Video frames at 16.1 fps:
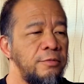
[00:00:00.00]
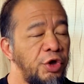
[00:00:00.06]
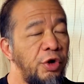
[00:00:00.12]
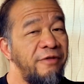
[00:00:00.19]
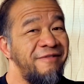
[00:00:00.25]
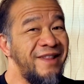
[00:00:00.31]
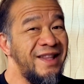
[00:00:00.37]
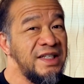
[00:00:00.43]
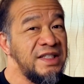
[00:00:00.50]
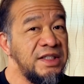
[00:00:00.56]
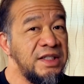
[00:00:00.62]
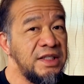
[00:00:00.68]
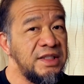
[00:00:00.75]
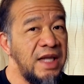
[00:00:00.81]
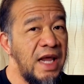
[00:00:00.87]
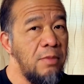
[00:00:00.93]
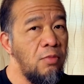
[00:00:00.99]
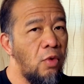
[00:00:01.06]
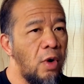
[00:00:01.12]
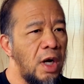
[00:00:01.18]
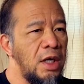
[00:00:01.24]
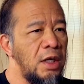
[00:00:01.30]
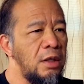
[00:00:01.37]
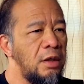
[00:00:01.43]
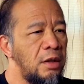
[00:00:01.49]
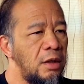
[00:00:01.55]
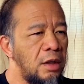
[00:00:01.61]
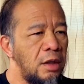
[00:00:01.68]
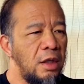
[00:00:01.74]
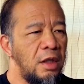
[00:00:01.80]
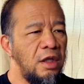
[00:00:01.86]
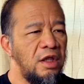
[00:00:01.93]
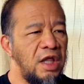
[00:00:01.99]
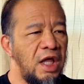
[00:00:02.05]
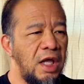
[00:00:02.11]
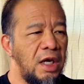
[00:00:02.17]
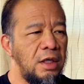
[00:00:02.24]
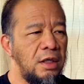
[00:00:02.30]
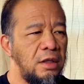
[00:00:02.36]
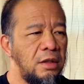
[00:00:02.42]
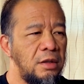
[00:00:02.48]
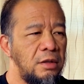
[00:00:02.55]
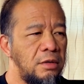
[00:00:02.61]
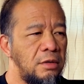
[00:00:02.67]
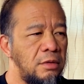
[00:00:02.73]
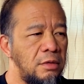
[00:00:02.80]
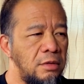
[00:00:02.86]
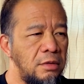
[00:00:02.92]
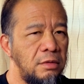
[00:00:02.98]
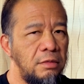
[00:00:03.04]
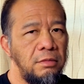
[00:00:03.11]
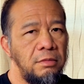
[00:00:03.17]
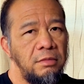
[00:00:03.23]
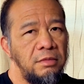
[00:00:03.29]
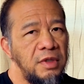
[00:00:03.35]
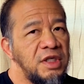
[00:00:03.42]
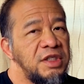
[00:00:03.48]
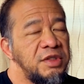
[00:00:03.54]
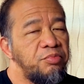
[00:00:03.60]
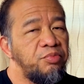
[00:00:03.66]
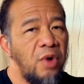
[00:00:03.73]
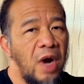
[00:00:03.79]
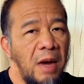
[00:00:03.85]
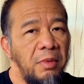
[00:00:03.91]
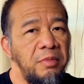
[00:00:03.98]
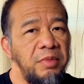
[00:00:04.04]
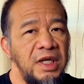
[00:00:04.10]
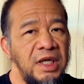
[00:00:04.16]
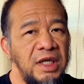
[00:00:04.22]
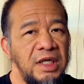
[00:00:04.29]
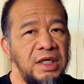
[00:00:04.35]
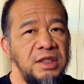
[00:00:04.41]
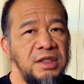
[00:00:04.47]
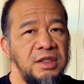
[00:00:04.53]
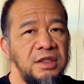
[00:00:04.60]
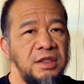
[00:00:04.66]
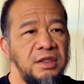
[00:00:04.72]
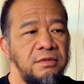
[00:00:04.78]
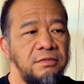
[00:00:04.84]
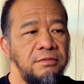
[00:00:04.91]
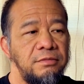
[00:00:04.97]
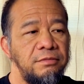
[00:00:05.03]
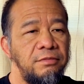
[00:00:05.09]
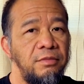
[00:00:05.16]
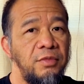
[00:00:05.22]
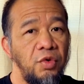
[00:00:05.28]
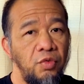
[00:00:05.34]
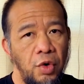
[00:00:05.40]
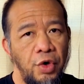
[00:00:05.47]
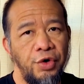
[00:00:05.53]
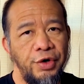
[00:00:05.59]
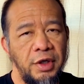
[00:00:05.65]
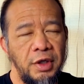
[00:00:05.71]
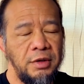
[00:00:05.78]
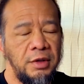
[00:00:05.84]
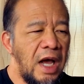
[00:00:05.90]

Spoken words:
So if this is the same one, then this probably is the word.